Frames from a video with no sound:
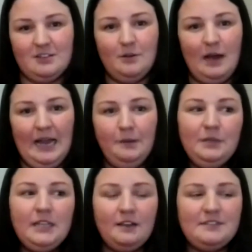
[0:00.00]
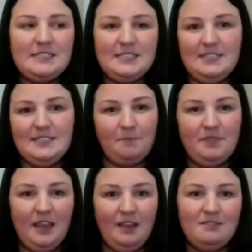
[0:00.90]
So I would love to see
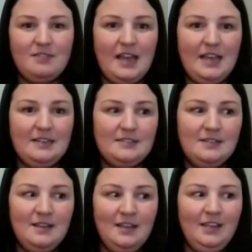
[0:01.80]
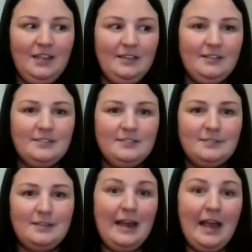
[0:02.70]
something that is
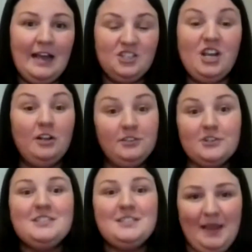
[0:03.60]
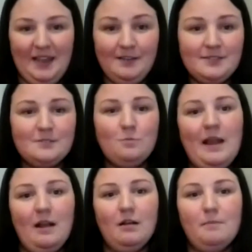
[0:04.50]
a sheltered space
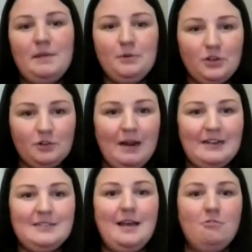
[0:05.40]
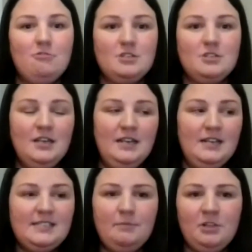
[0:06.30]
where people could rent out,
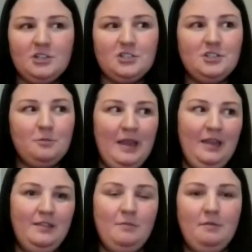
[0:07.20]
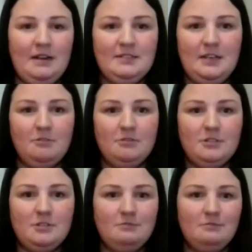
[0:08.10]
similar to the way that we rent out
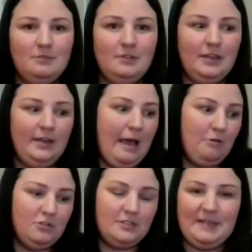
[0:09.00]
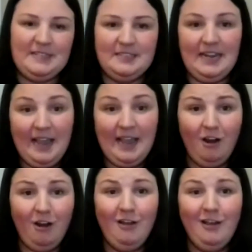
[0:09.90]
the outdoor space in
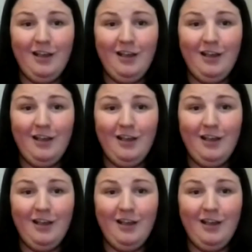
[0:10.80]
Ayr.